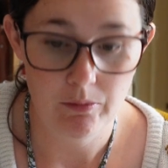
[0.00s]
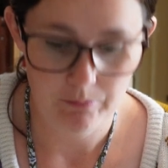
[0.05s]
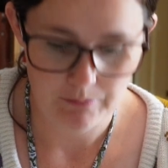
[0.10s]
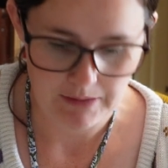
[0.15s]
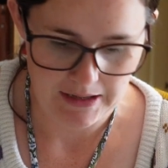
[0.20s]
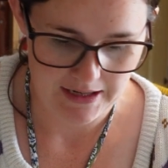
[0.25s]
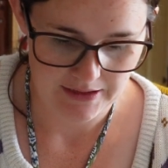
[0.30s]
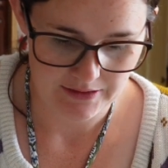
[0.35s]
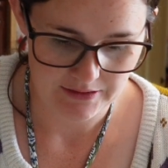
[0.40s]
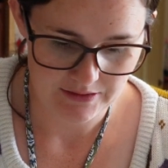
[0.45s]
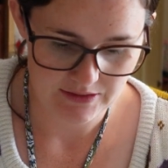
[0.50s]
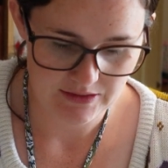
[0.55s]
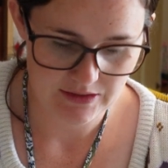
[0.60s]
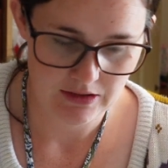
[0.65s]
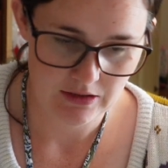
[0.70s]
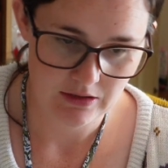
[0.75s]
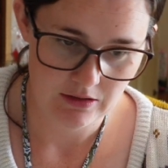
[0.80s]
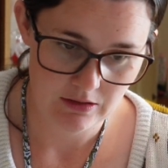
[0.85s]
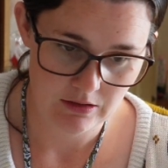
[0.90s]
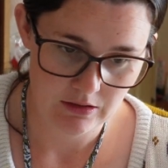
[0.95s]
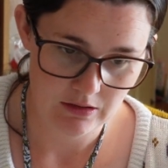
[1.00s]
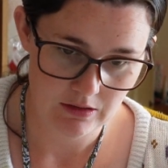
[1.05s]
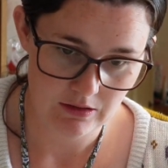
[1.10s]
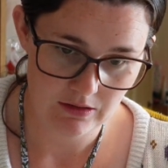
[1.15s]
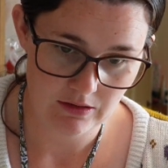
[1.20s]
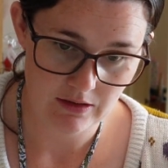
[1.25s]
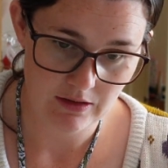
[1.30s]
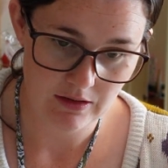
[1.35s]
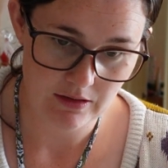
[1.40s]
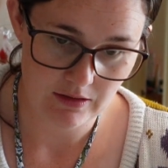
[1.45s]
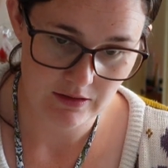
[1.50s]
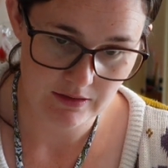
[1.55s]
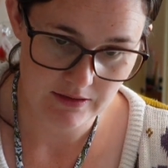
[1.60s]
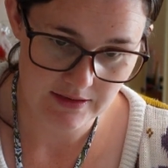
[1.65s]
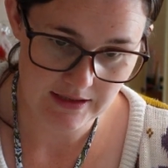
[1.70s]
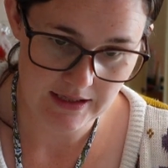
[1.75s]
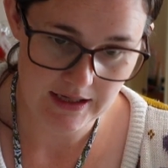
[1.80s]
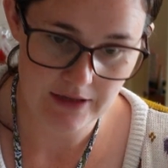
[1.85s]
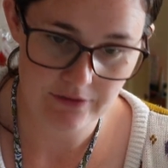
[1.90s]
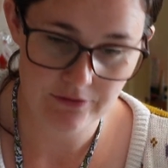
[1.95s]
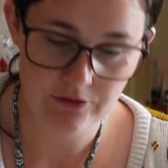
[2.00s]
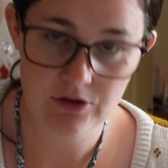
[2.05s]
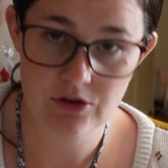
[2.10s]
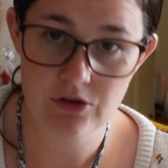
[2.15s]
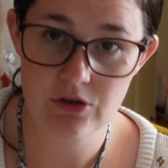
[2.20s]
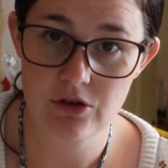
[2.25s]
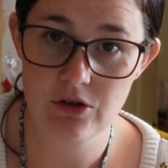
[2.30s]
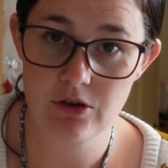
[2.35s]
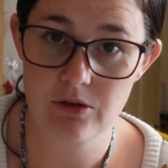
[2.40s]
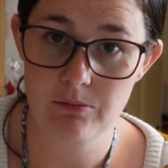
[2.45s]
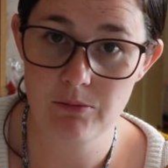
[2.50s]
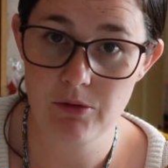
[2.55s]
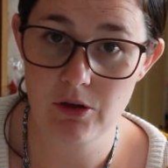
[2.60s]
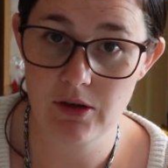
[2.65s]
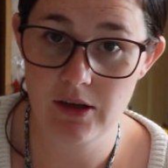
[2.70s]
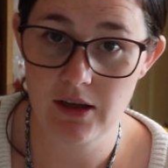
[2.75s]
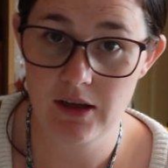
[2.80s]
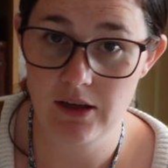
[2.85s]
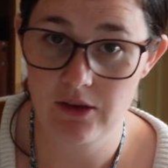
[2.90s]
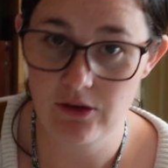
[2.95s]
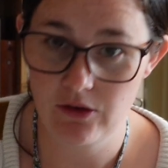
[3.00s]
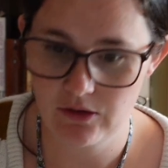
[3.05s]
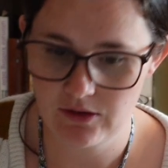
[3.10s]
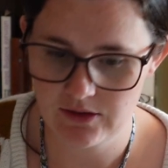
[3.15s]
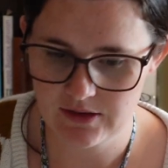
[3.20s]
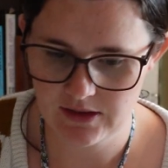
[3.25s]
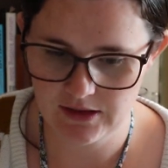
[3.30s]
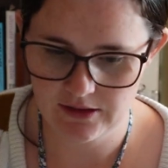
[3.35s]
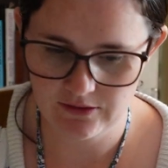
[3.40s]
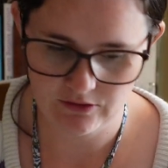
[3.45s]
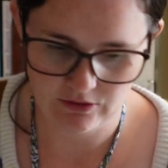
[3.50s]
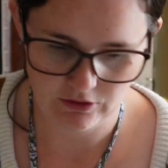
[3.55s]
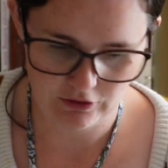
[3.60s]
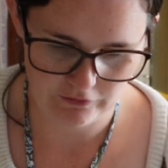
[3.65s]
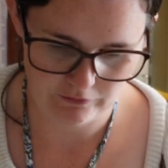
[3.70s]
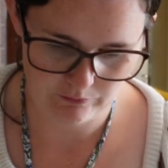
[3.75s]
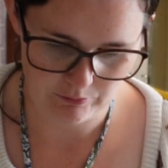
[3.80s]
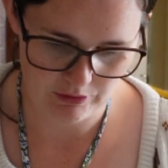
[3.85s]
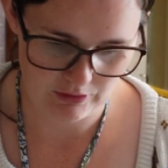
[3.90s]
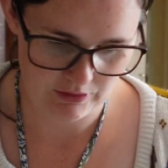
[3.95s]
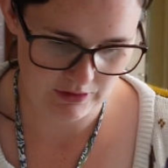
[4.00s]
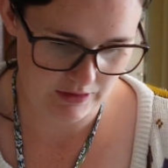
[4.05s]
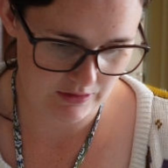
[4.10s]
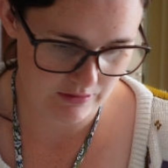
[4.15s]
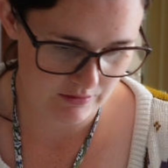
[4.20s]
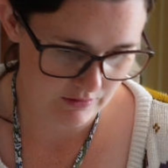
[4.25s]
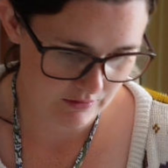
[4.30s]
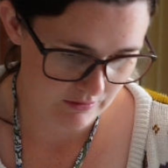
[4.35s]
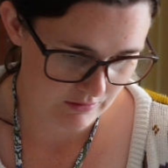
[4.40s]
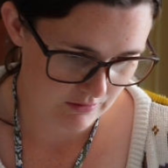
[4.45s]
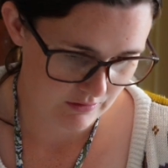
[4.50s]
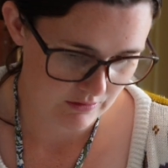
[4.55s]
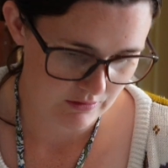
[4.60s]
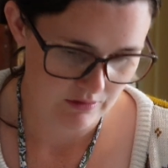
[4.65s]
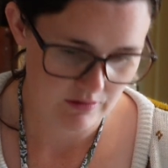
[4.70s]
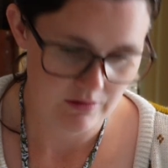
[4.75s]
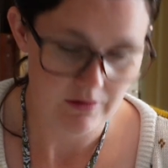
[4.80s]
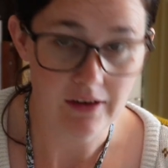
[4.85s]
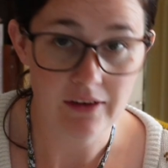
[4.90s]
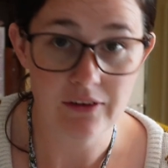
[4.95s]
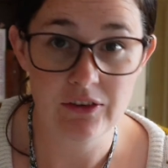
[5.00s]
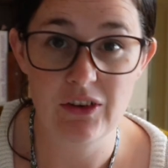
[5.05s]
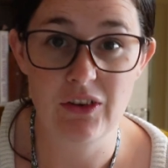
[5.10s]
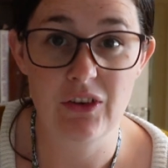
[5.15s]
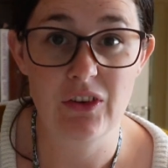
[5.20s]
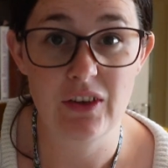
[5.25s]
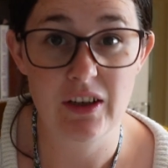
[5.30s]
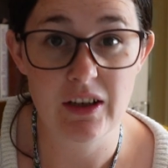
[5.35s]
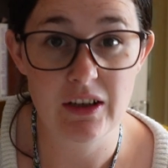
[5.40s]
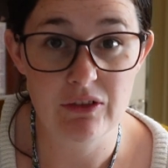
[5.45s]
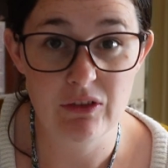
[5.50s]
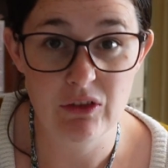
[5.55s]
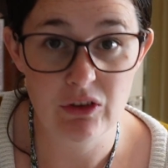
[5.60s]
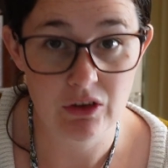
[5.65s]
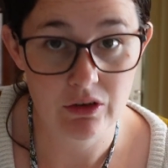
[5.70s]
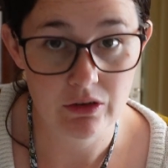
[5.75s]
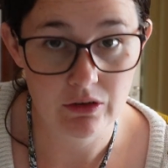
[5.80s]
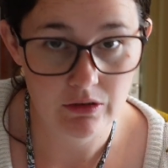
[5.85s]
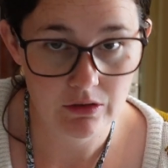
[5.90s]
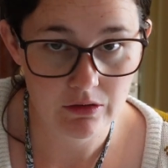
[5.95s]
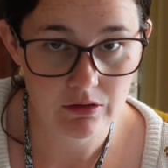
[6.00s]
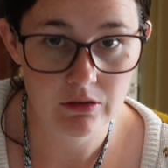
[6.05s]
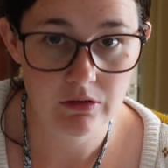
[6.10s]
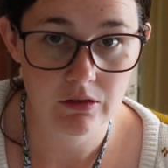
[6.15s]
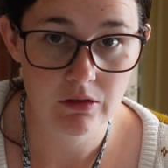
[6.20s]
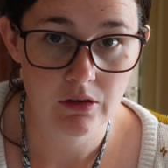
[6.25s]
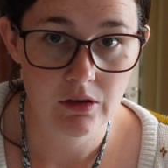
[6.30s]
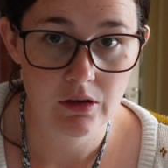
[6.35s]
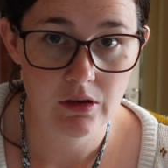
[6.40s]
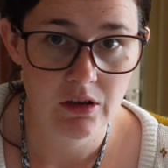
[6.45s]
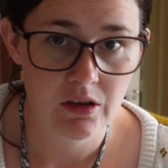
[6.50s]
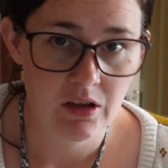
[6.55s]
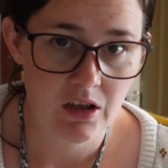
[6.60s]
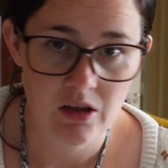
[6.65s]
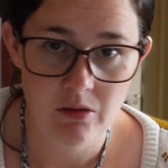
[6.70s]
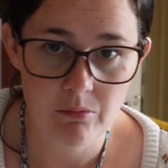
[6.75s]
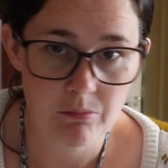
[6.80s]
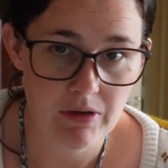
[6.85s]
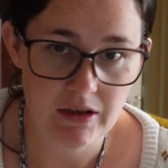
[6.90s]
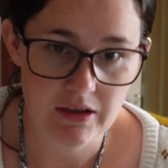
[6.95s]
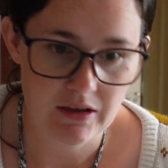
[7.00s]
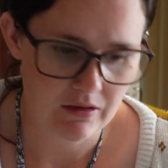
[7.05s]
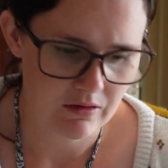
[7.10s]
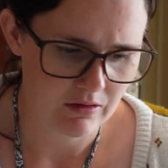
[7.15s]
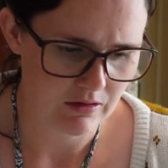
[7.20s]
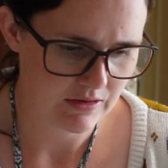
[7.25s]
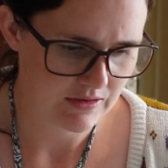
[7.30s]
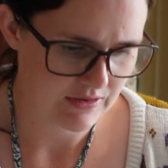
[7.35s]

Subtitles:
pants slashed pocket and the other side curved pocket. It just saves on making the